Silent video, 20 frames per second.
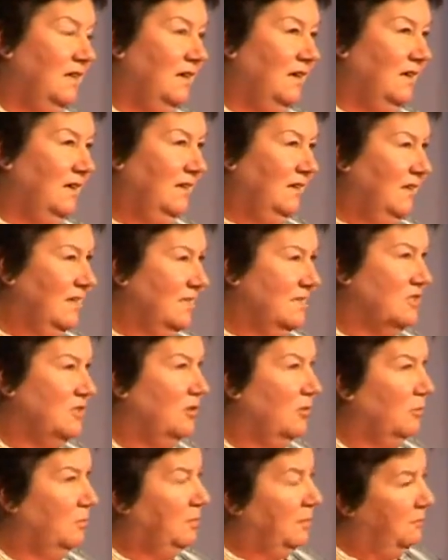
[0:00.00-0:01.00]
I'd like to
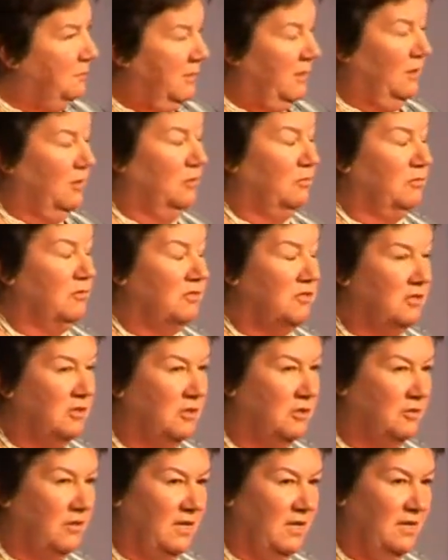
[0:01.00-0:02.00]
not be beholden to the
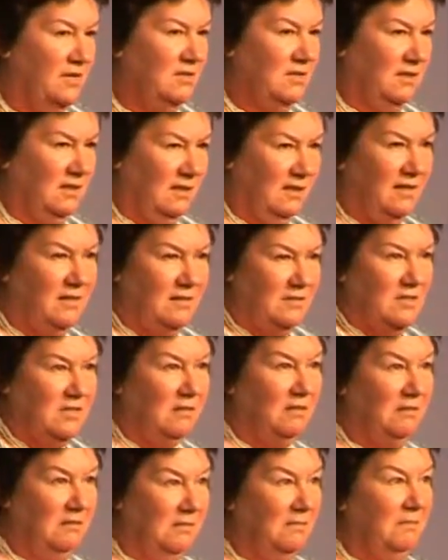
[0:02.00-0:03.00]
grid. I'd like
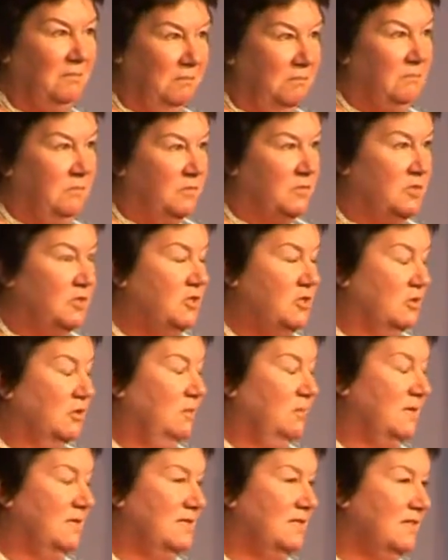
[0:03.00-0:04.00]
to, to do
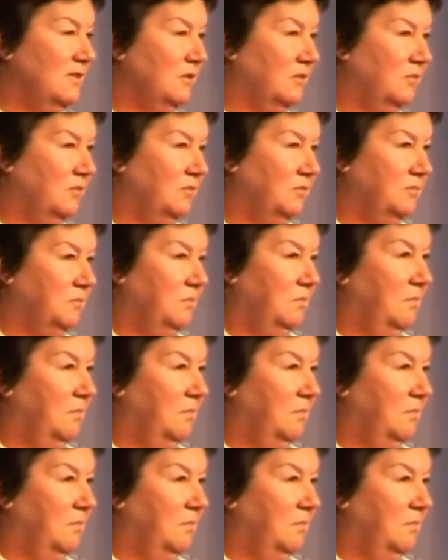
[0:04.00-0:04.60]
it myself.